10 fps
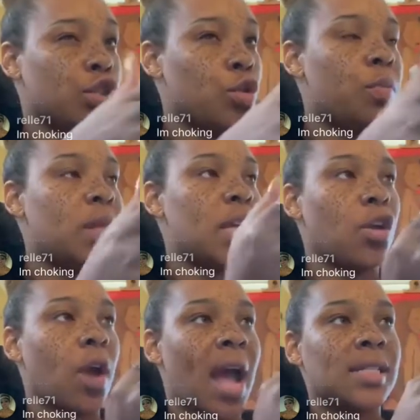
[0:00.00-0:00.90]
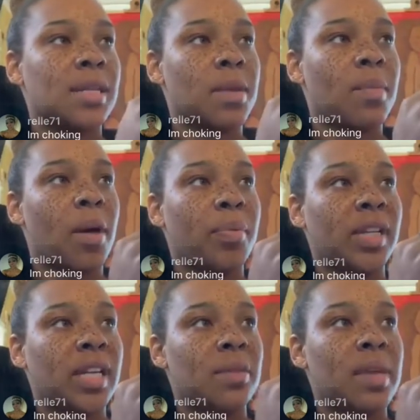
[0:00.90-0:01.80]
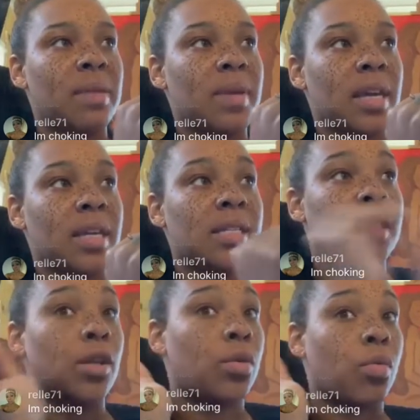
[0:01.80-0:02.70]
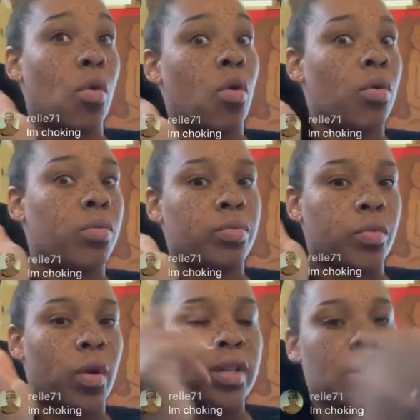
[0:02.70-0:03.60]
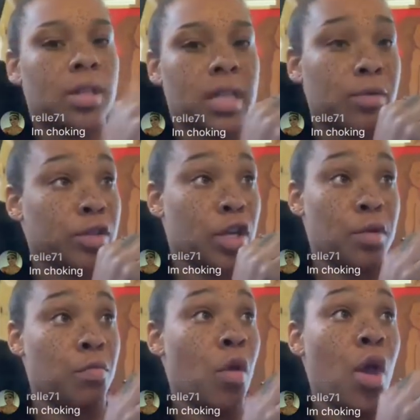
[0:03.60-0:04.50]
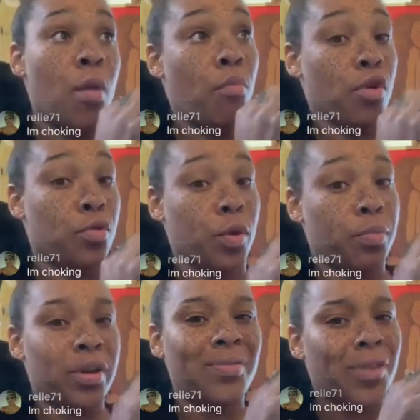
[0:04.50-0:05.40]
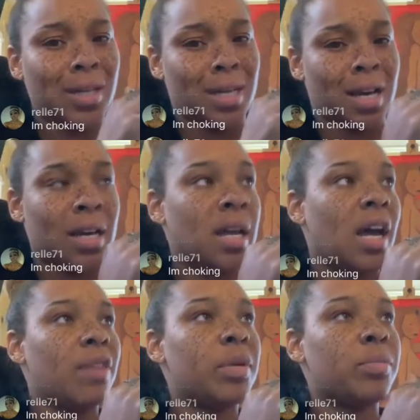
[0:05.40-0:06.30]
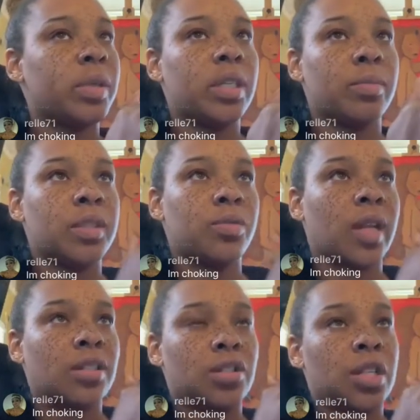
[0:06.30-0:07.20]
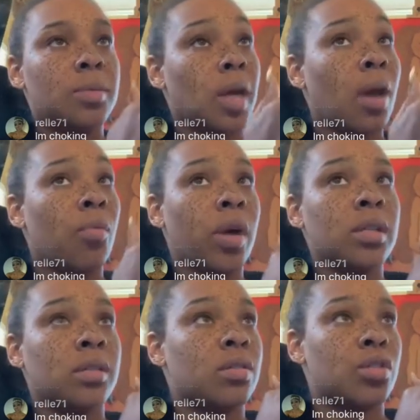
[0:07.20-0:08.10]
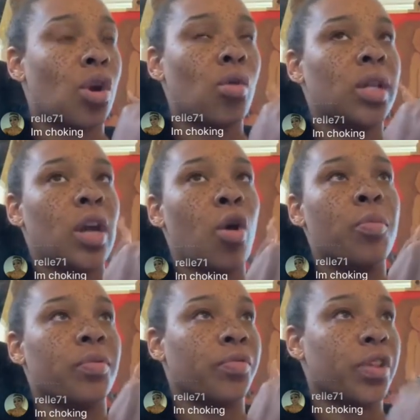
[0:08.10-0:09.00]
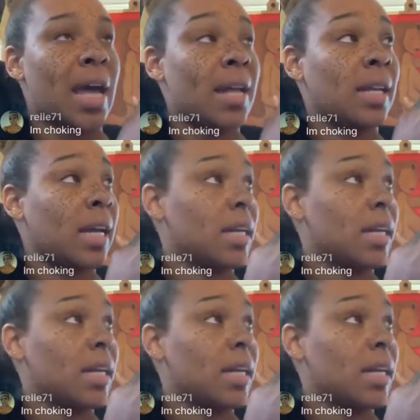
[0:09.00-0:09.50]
that you're asking me about polygamy because the whole question on the table is can more than one person, fuck yeah. I've been in polygamous relationships. I was totally open for that. Like,